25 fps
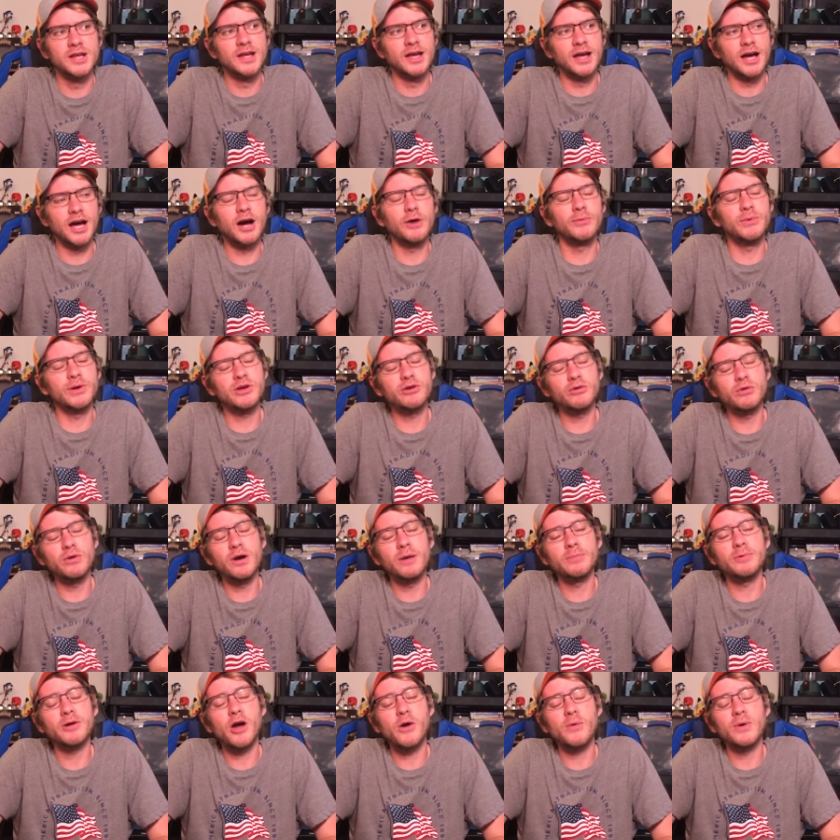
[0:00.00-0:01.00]
uh, we grew
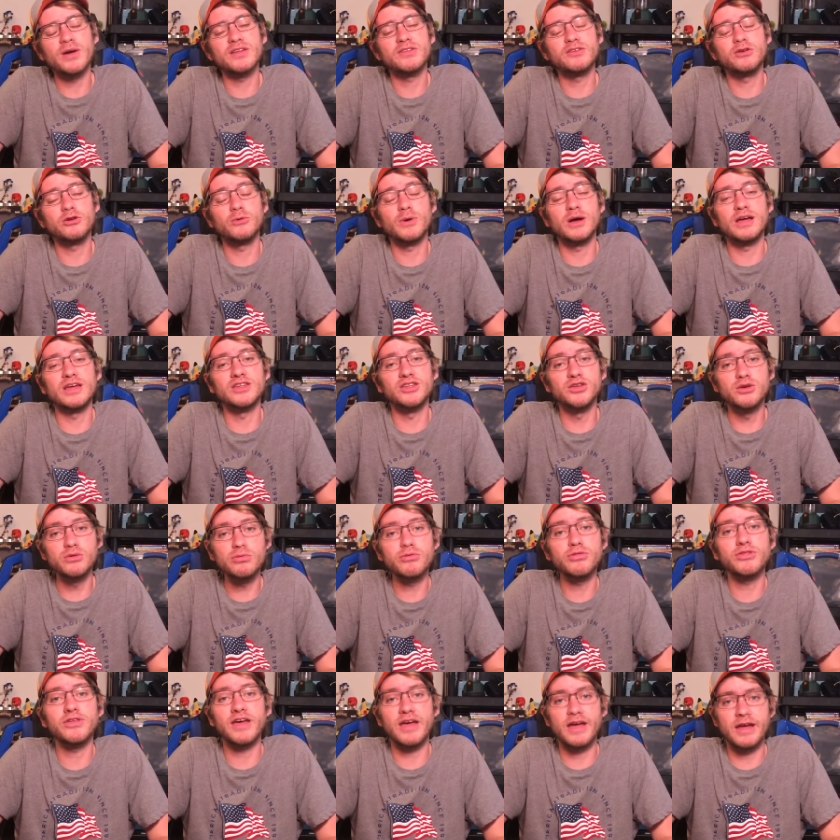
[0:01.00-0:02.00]
up going to a
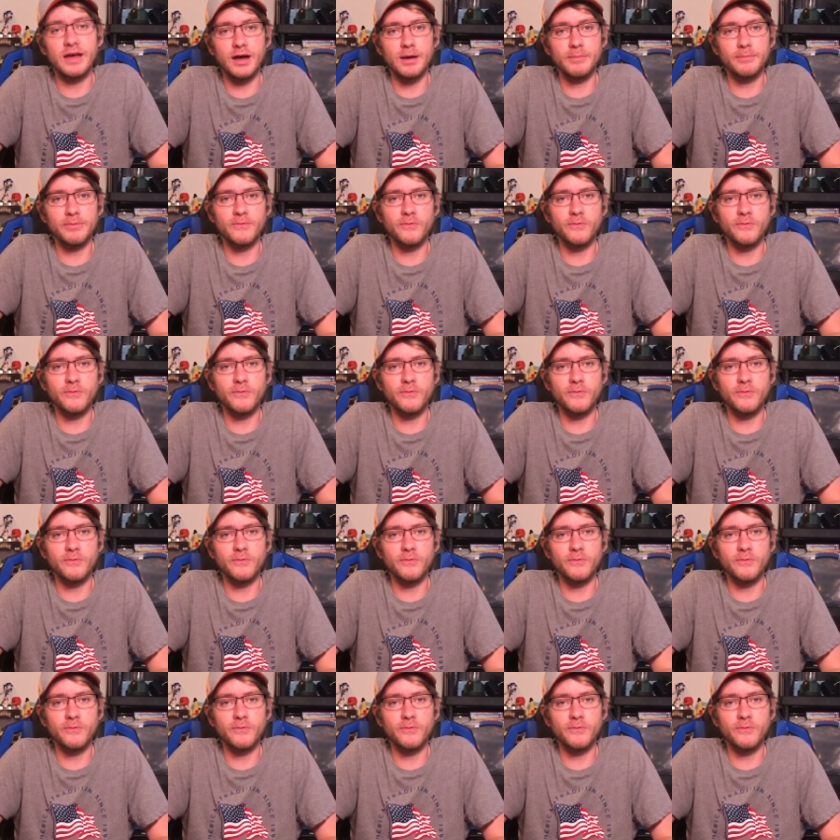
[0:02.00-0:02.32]
youth camp